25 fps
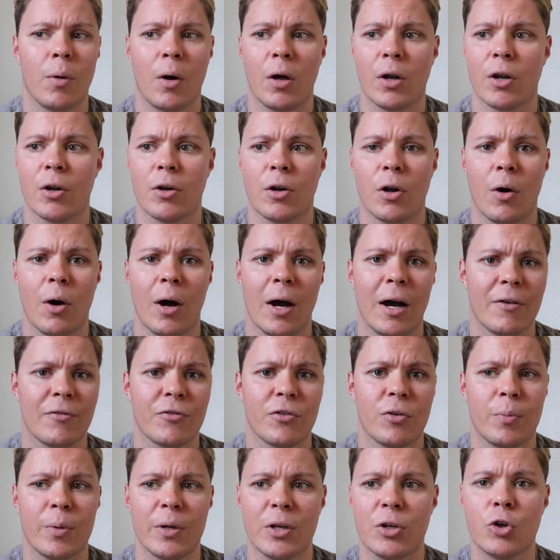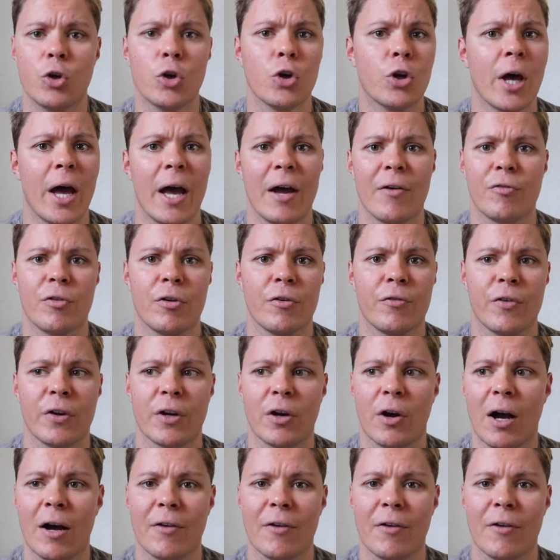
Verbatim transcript: I don't know, I have to be good at everything,